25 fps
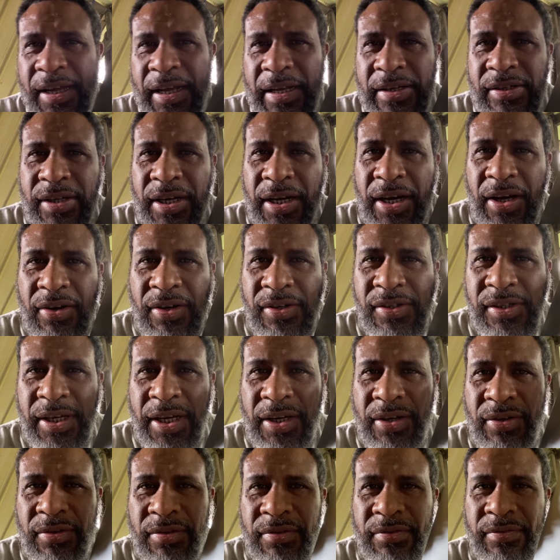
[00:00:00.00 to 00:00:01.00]
and check out the
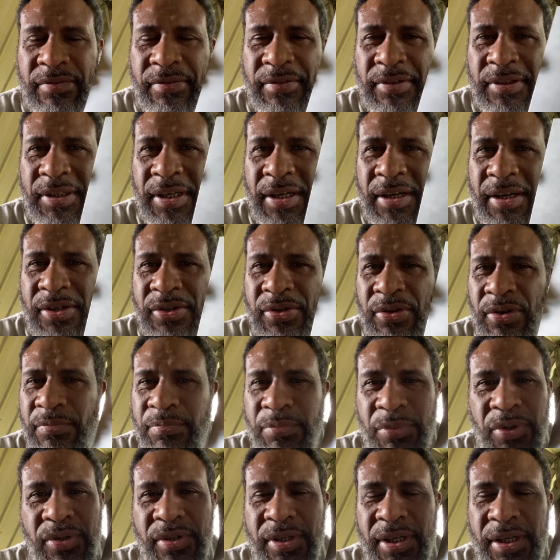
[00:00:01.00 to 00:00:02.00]
channel. It's all
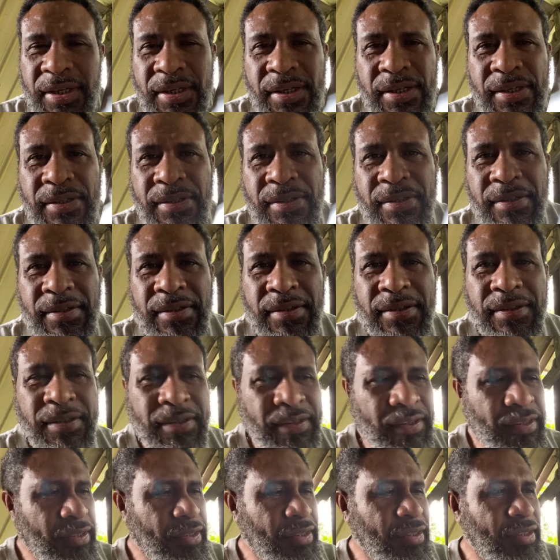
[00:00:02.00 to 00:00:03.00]
music.
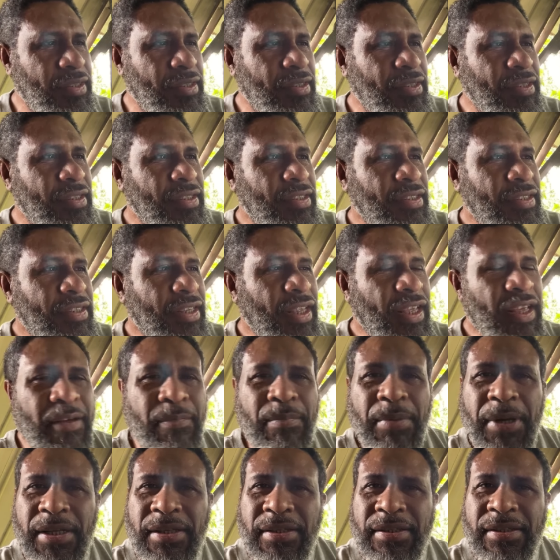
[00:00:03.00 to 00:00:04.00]
Yeah,
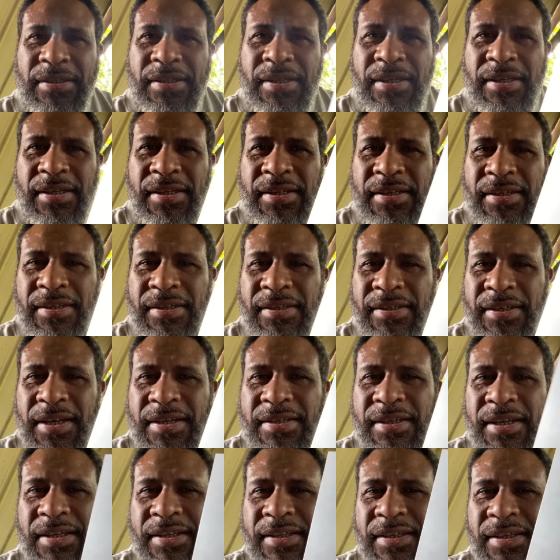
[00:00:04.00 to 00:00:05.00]
but that's
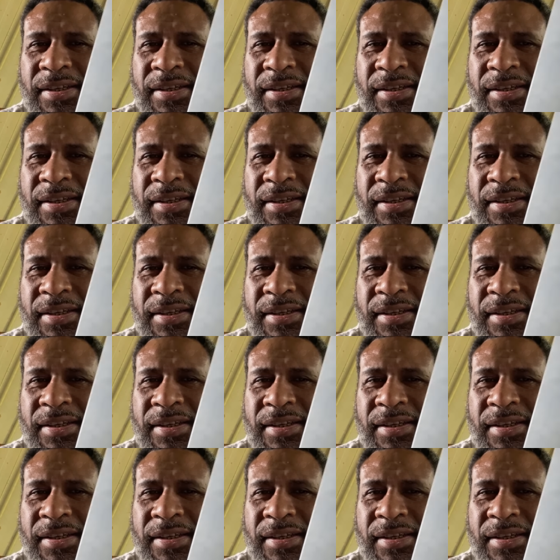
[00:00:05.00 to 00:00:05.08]
it.